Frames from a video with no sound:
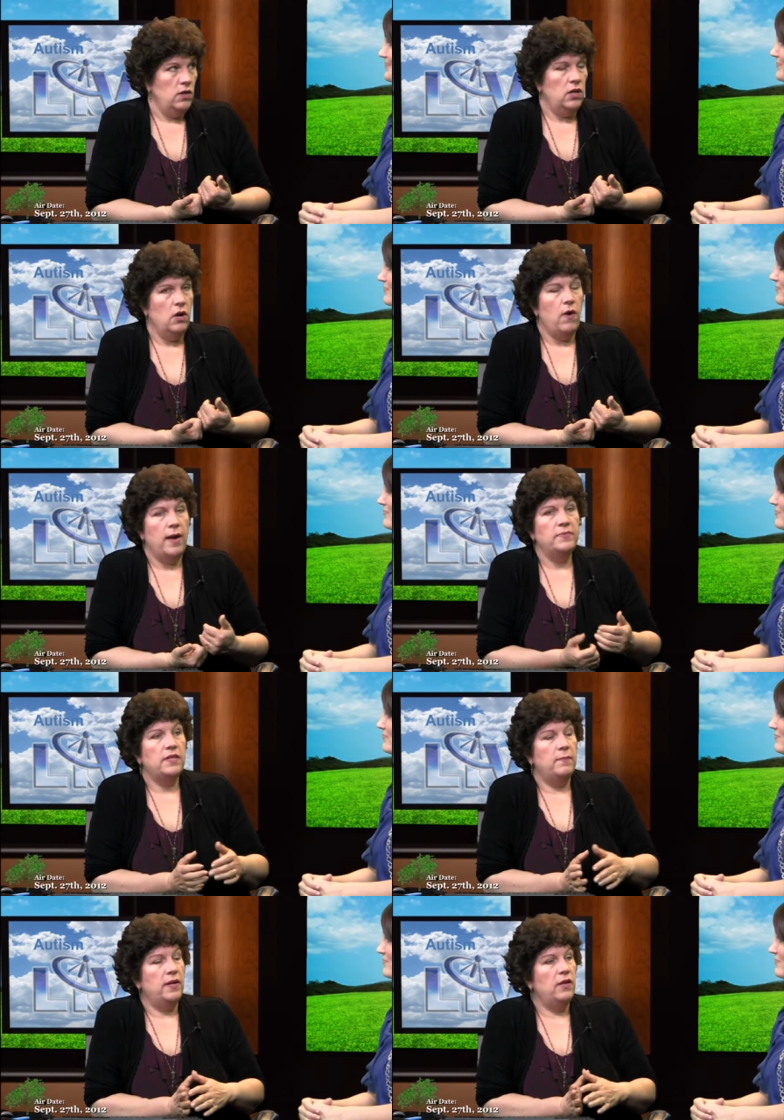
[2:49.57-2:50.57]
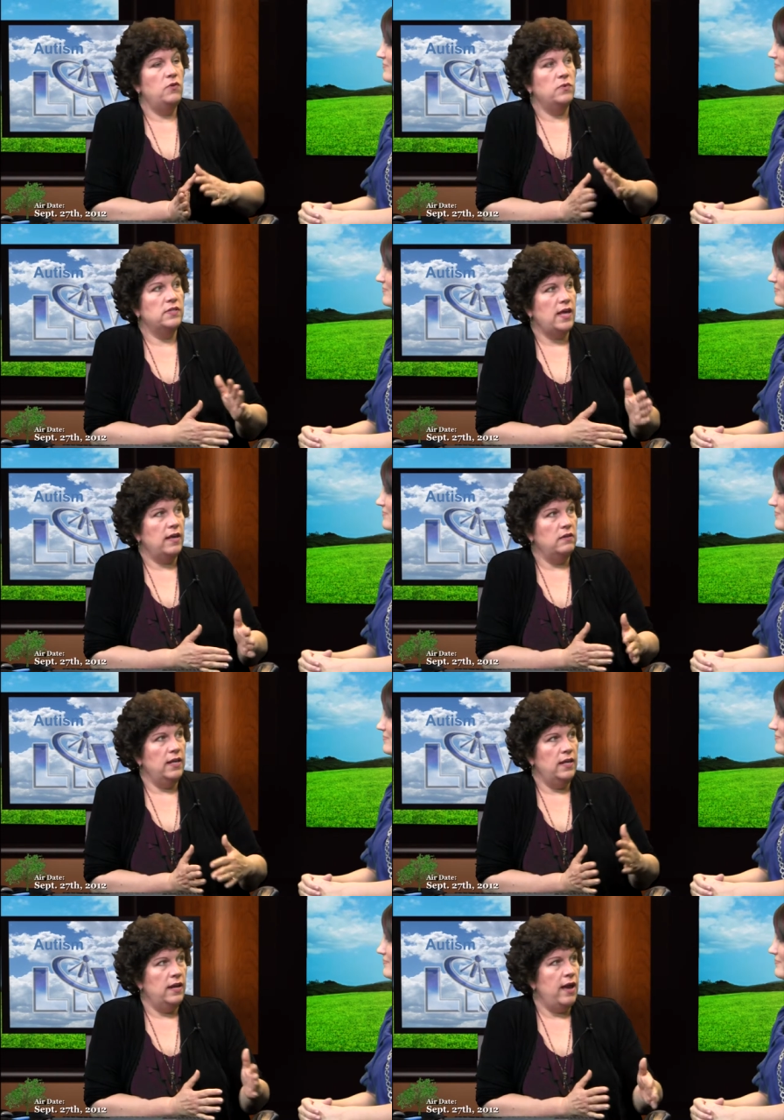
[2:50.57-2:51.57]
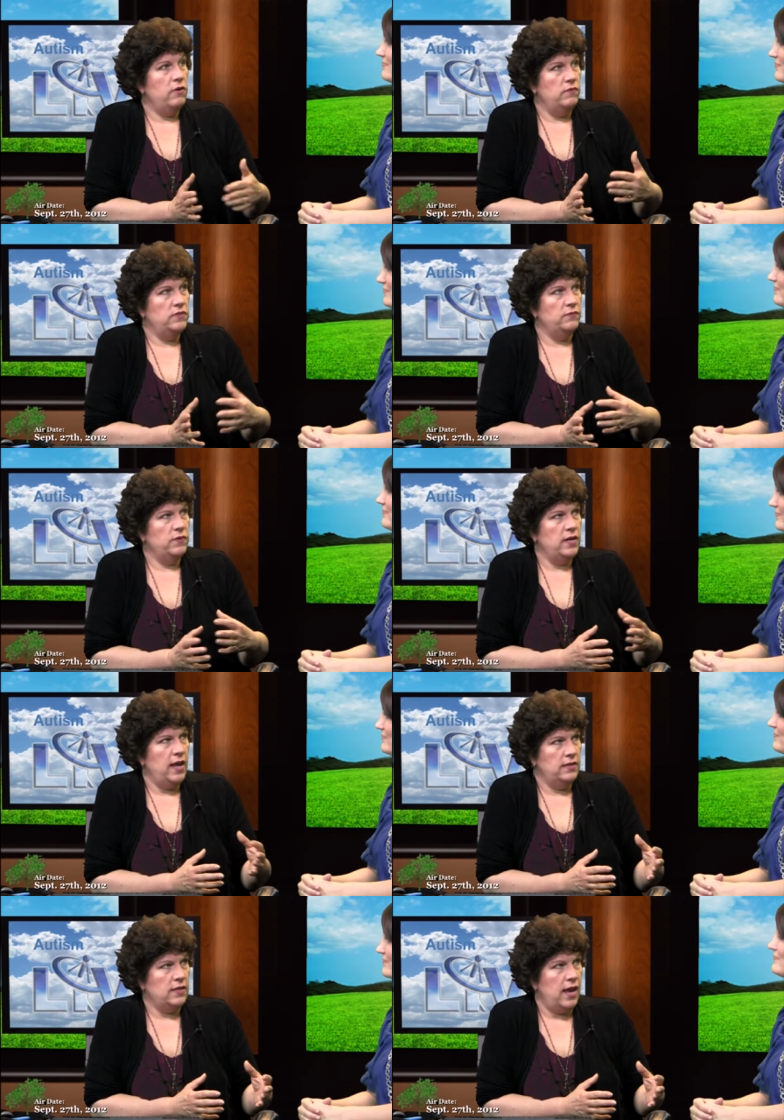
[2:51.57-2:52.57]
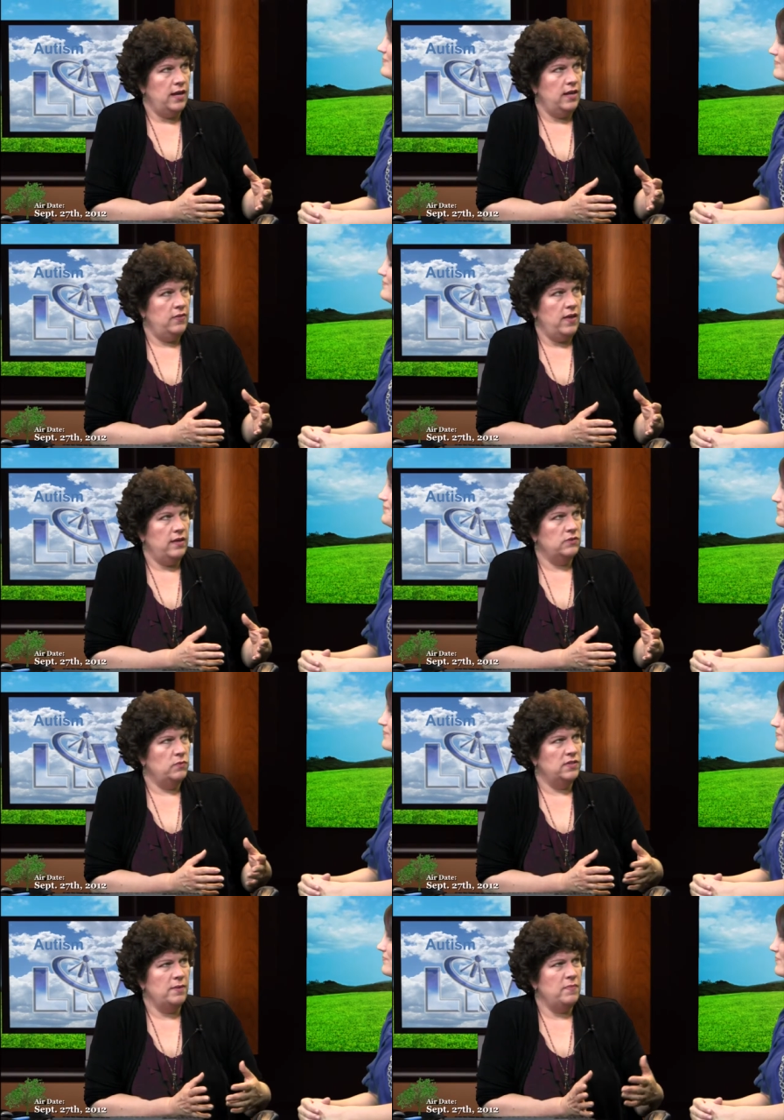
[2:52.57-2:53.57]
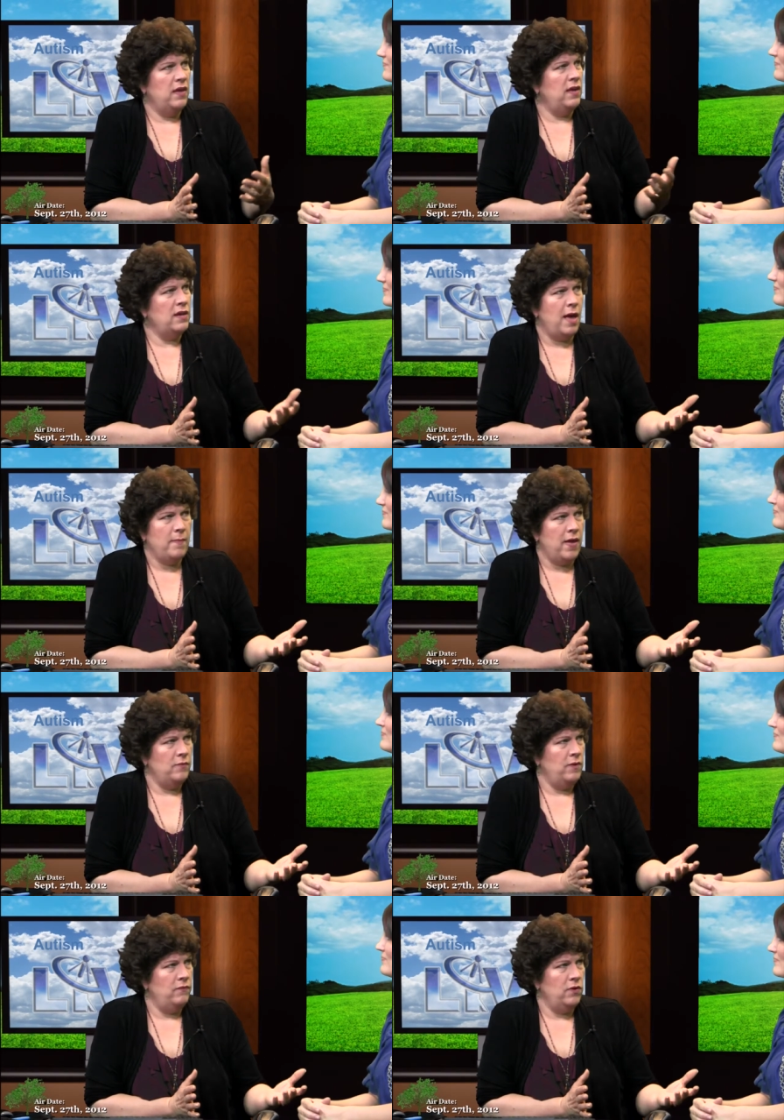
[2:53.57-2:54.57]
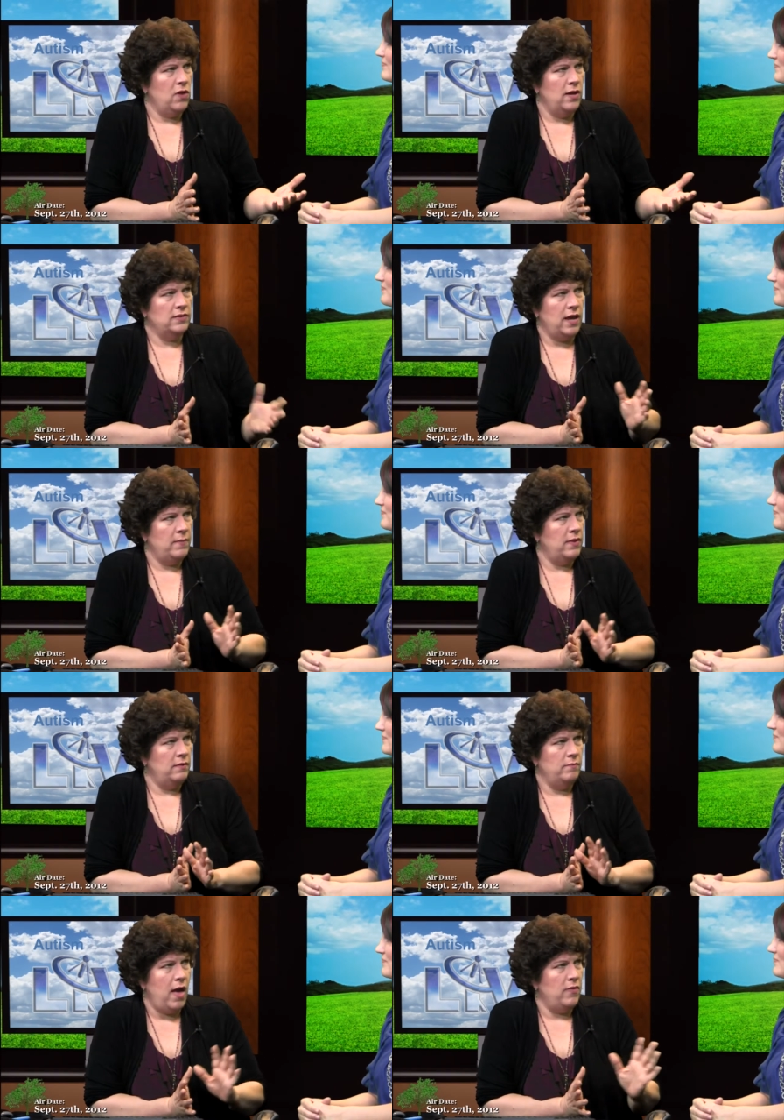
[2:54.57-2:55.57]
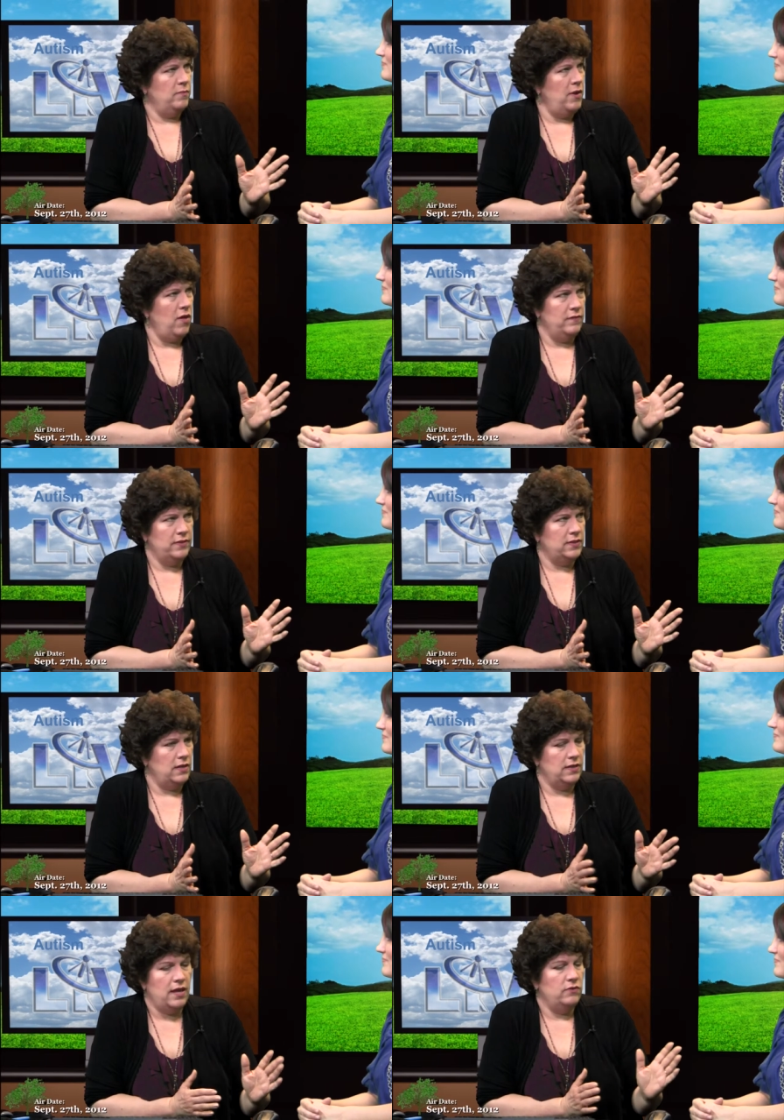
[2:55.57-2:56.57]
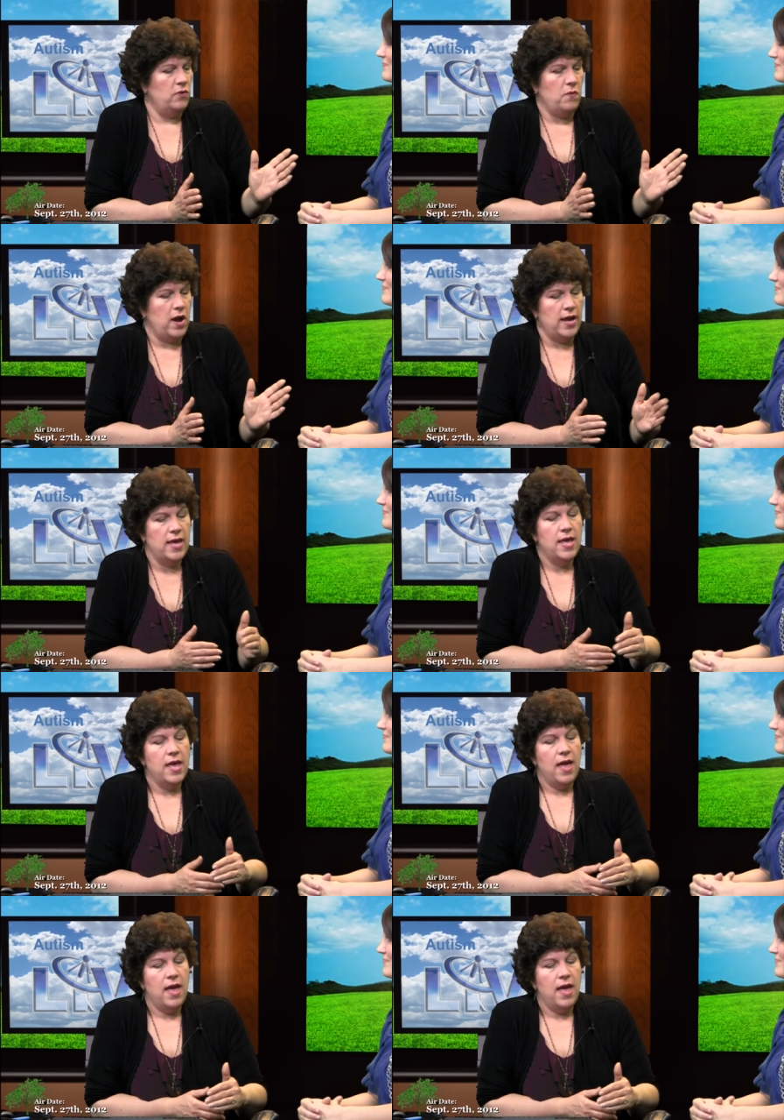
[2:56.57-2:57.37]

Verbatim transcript: You know, I'm somebody who will cycle in and out of different anxiety things where mm-hmm. something can not bother me for a long time and then bother me all of a sudden. I don't know why.